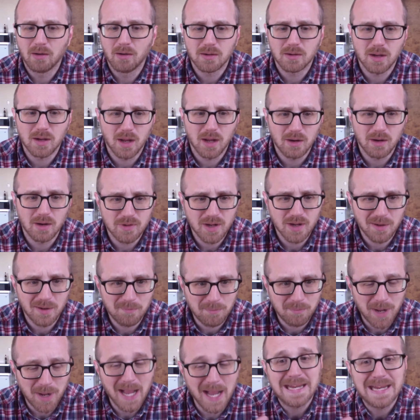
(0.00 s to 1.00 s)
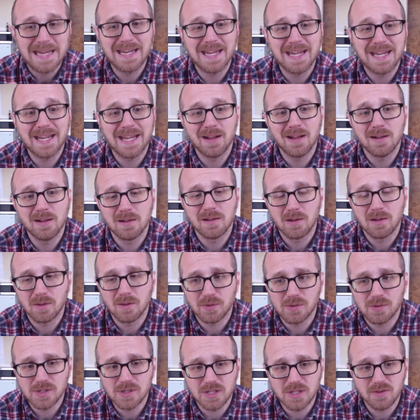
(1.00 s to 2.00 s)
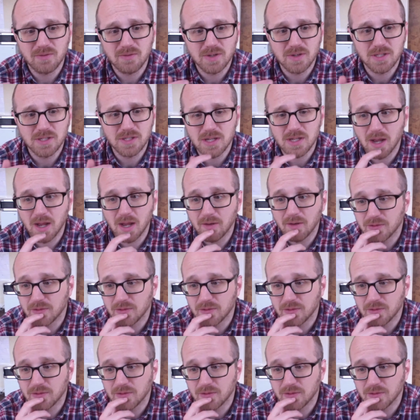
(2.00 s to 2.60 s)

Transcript: kind of combining all sorts of different stuff.